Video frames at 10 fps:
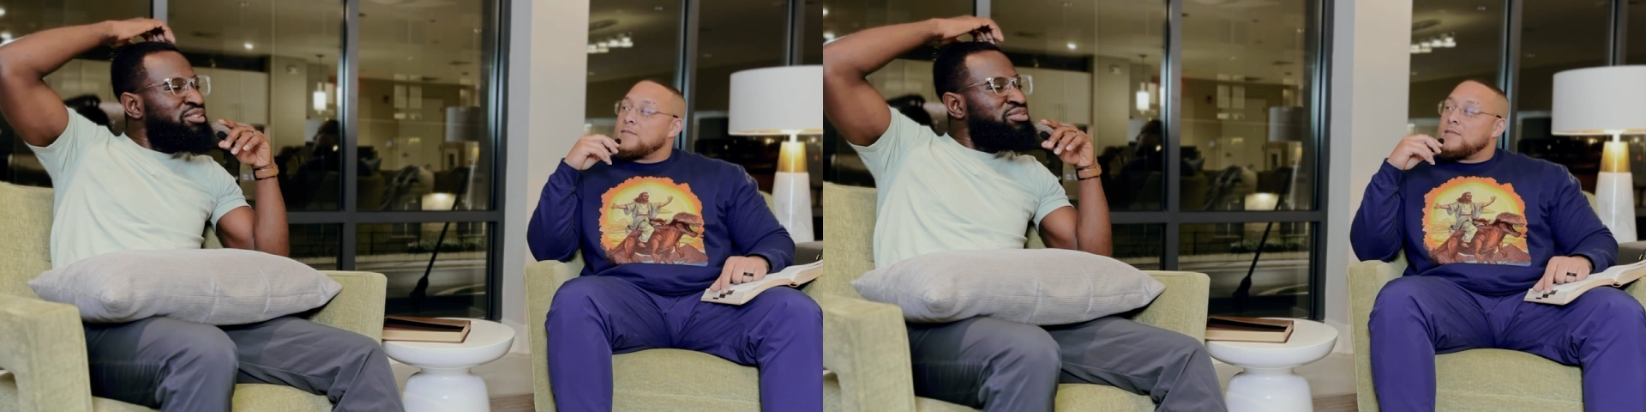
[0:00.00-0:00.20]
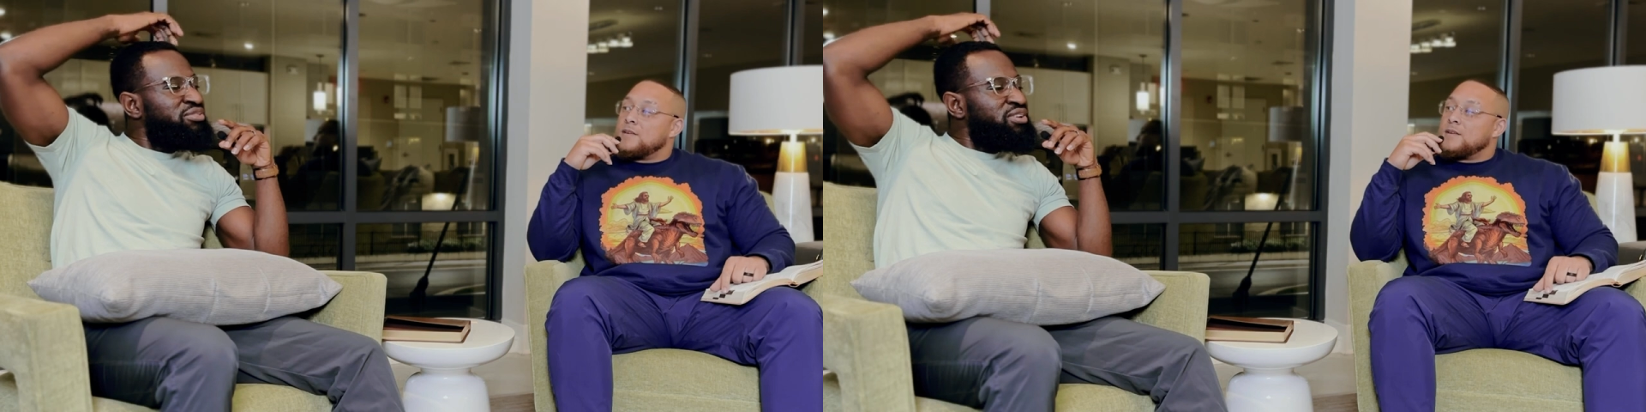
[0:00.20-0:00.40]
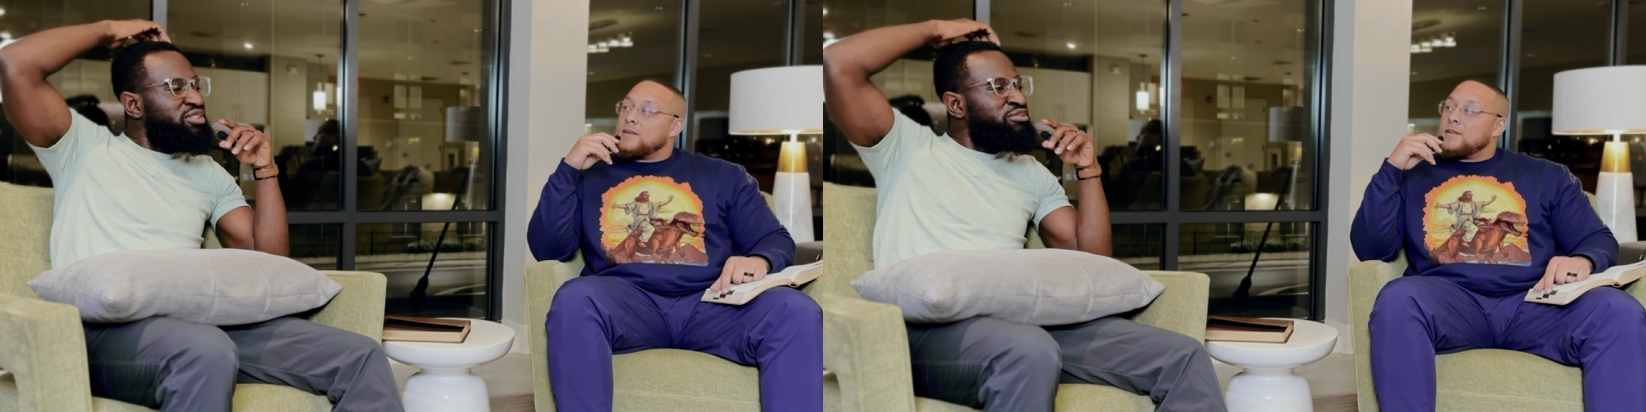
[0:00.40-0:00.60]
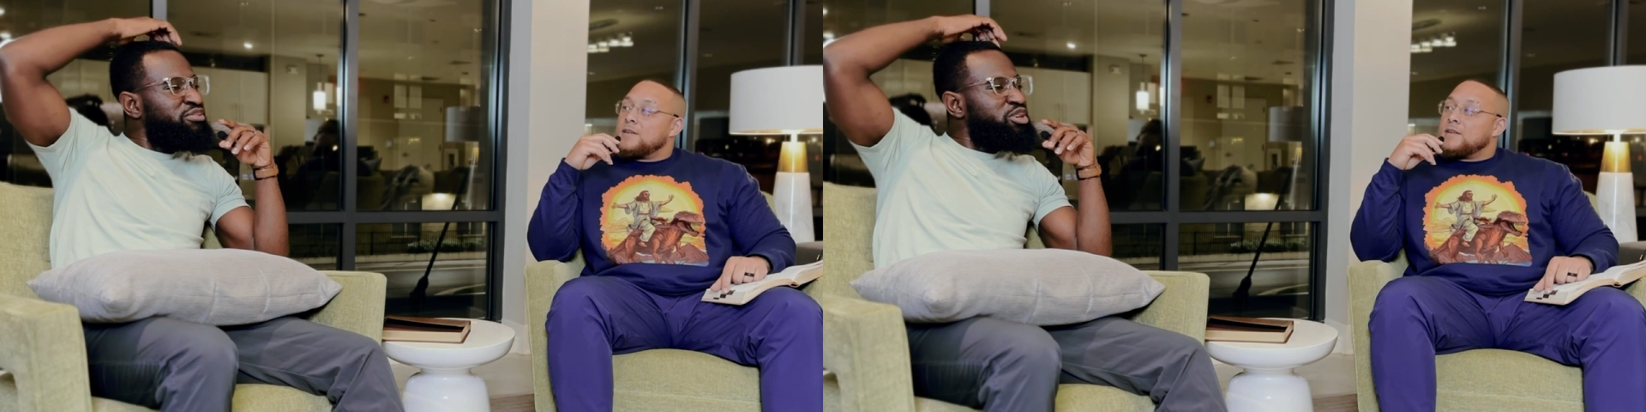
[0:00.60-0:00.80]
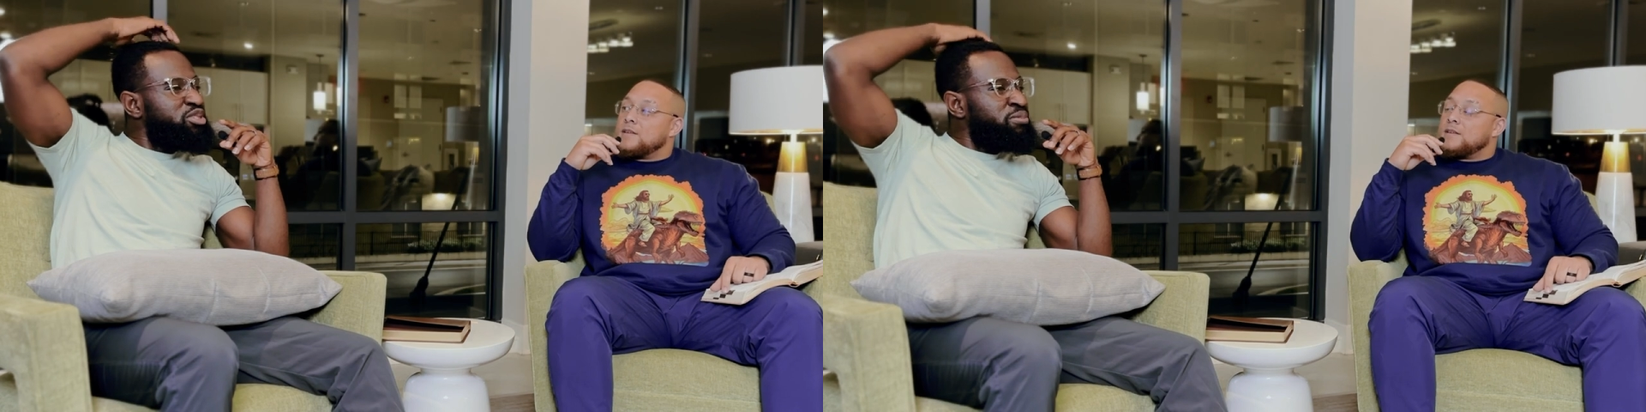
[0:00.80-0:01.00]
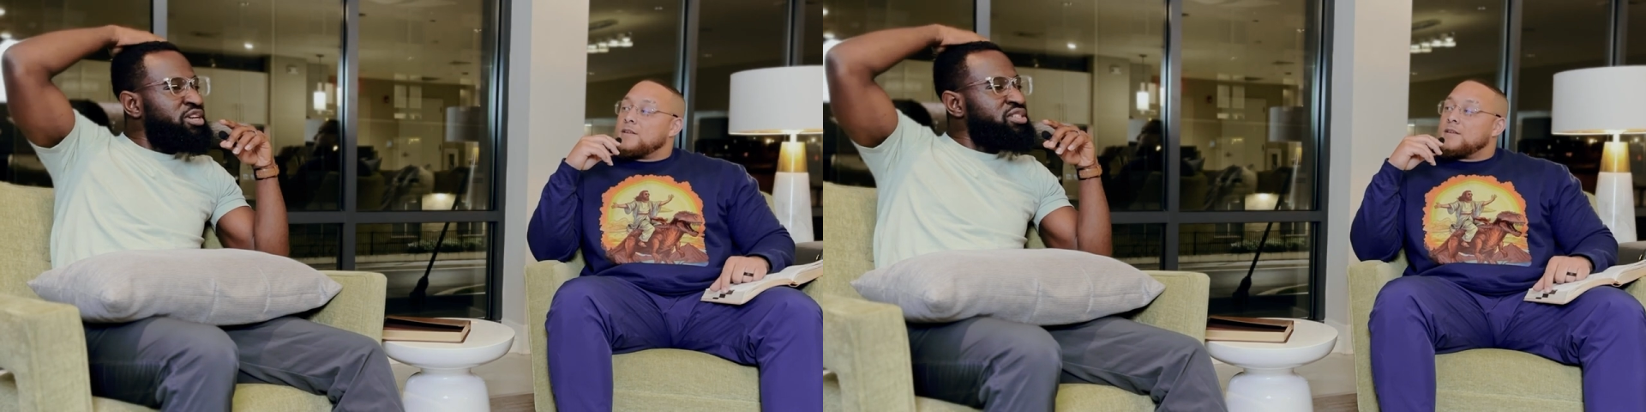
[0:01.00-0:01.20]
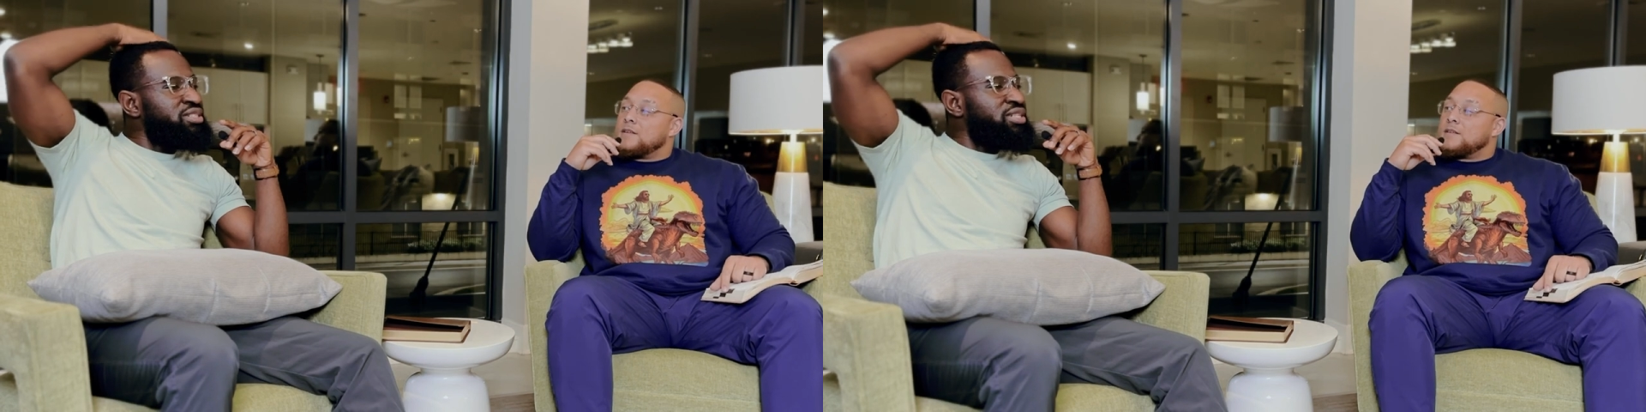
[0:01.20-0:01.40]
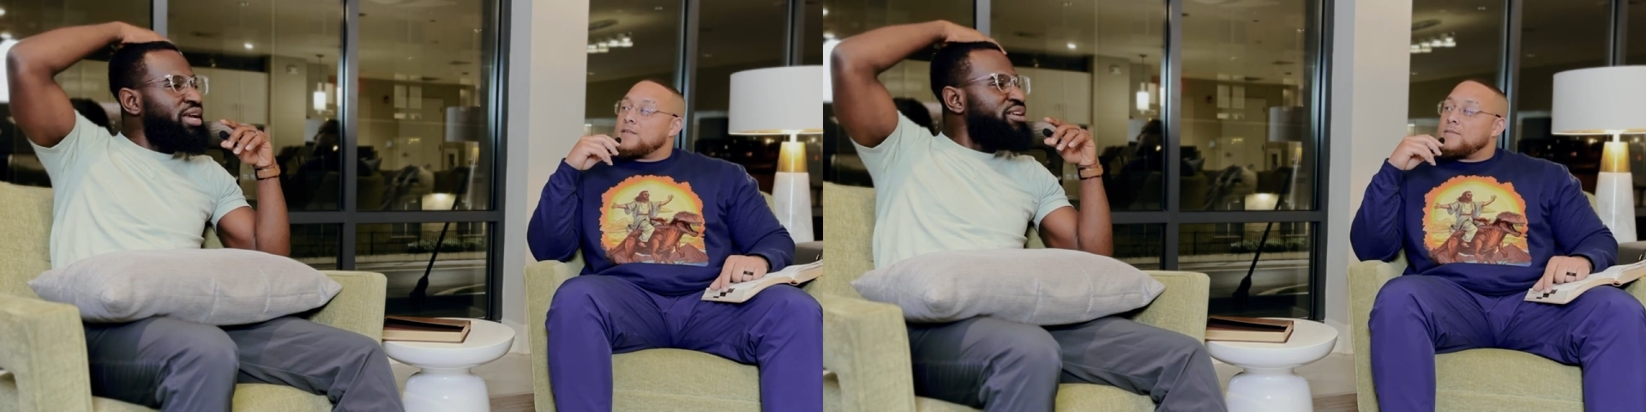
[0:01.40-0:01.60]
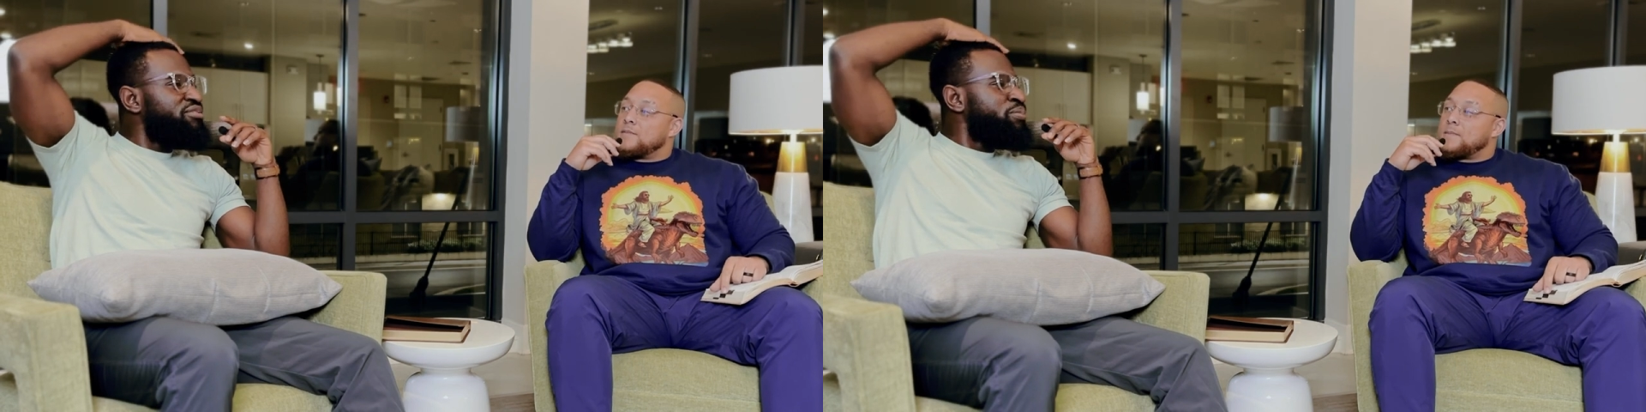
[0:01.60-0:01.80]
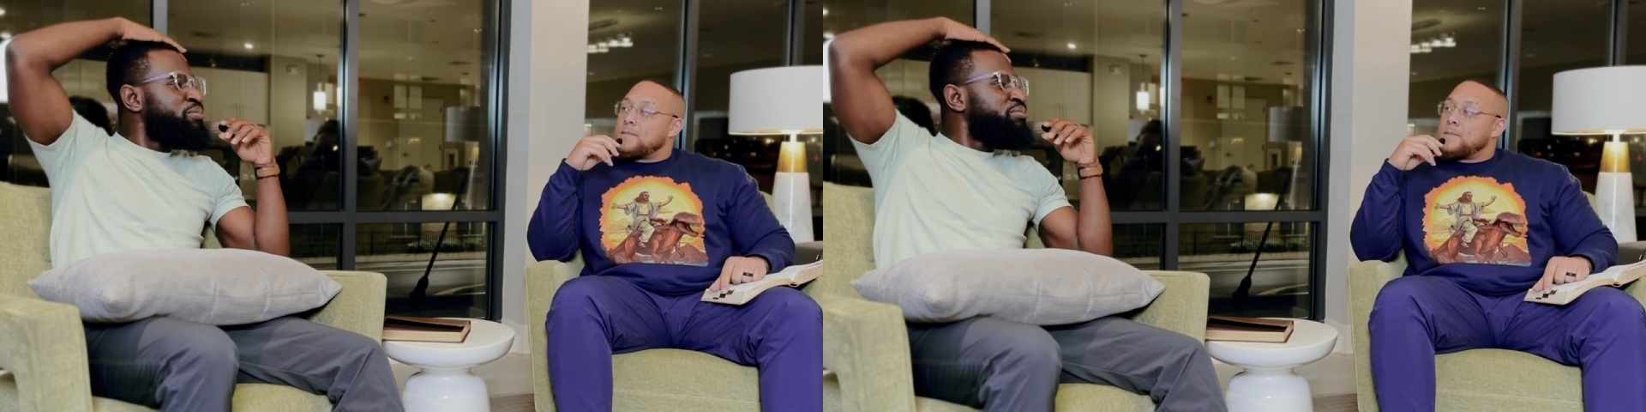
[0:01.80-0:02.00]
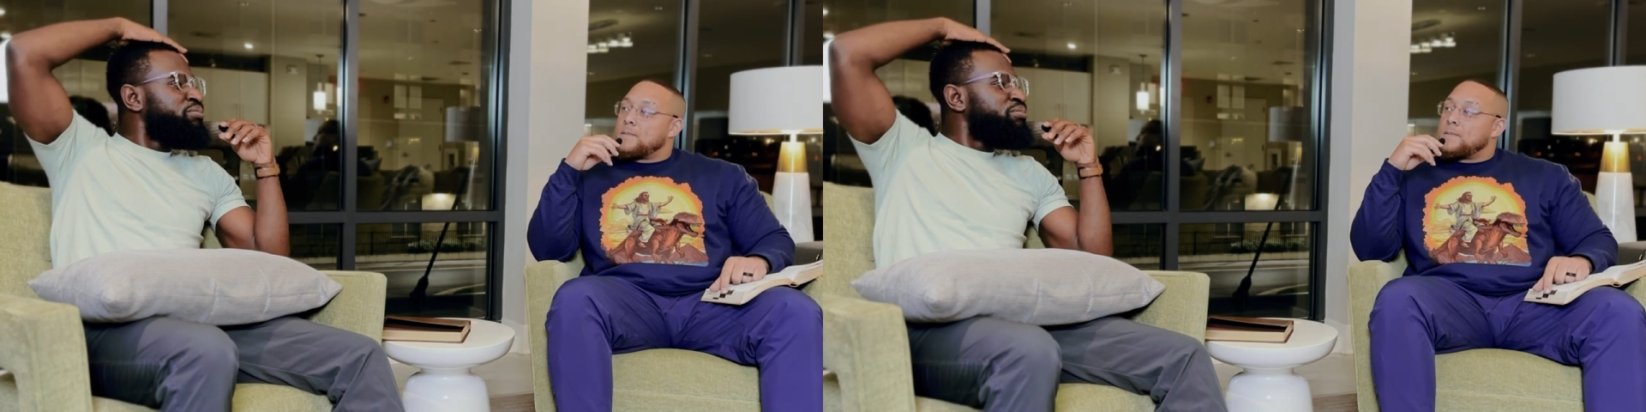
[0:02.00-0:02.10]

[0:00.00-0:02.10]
Speaker 1: for the first person to ever